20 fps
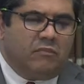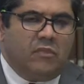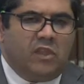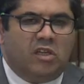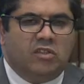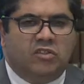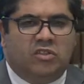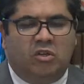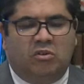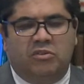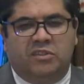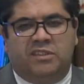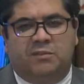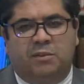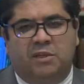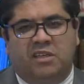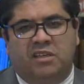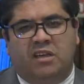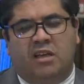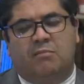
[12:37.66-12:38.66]
so
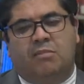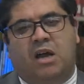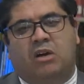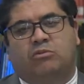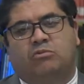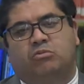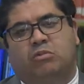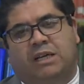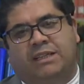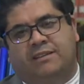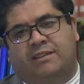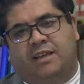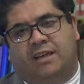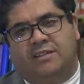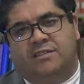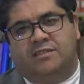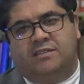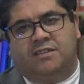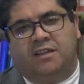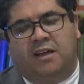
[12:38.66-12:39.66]
speaking about
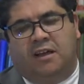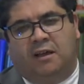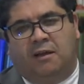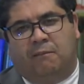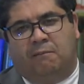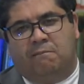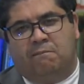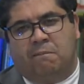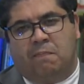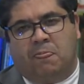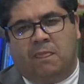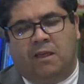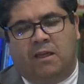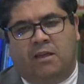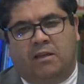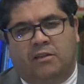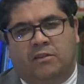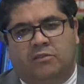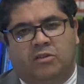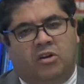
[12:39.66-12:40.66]
wetlands,
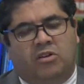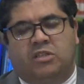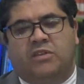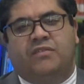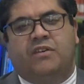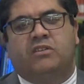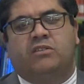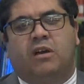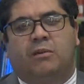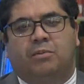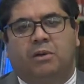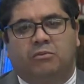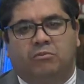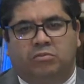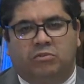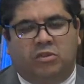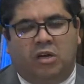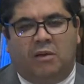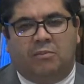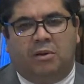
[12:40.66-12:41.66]
there are different
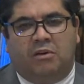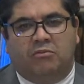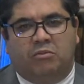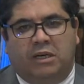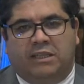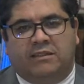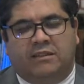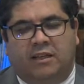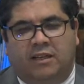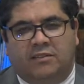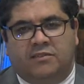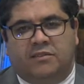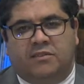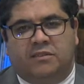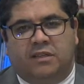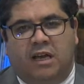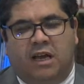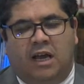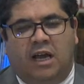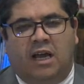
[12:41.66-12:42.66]
type of wetlands,
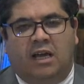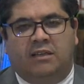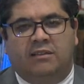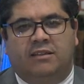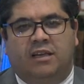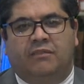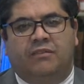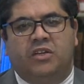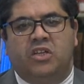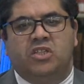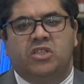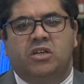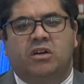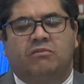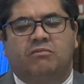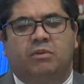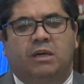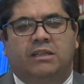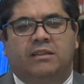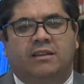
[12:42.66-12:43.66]
and definition
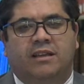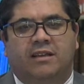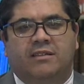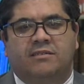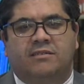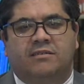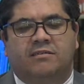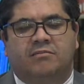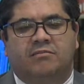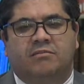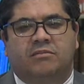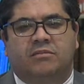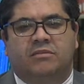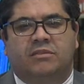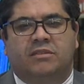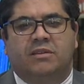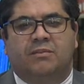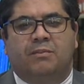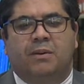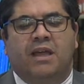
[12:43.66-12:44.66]
of wetlands
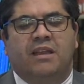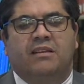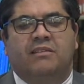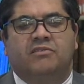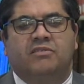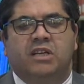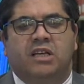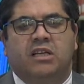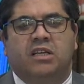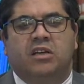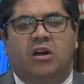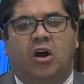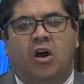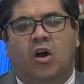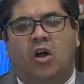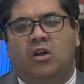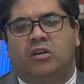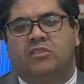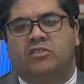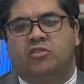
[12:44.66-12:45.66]
depend really
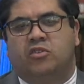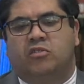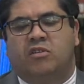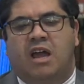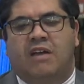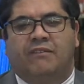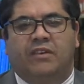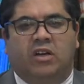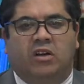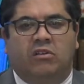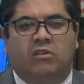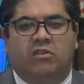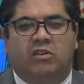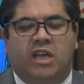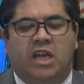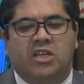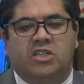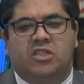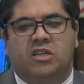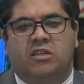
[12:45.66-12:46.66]
on geographical
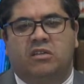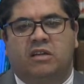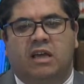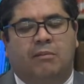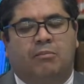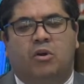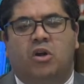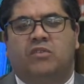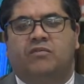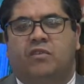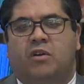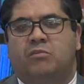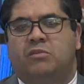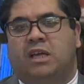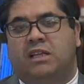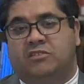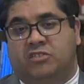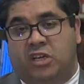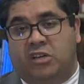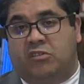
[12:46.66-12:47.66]
location. Apart from
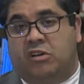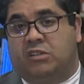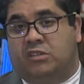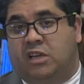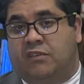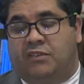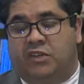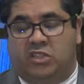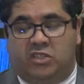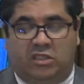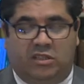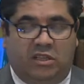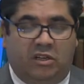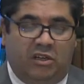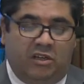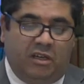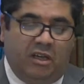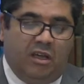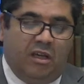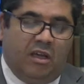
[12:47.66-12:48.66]
that general definition that
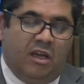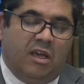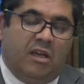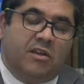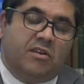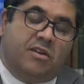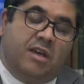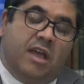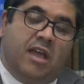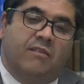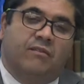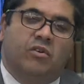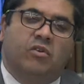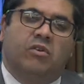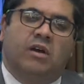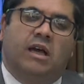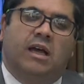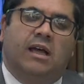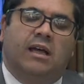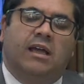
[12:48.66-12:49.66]
I gave
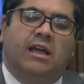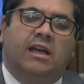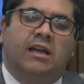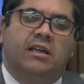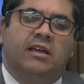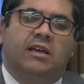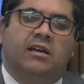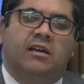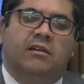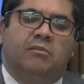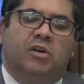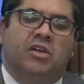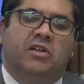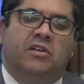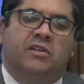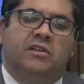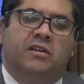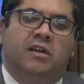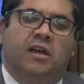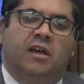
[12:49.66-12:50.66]
you earlier in
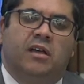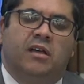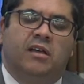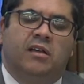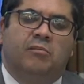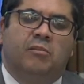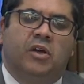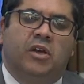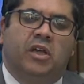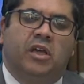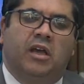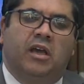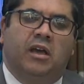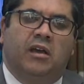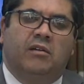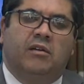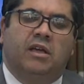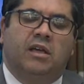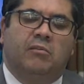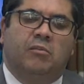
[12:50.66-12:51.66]

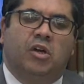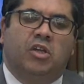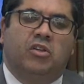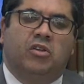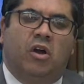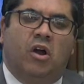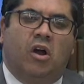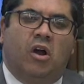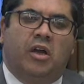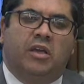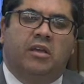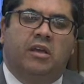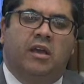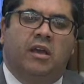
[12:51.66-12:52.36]
my talk,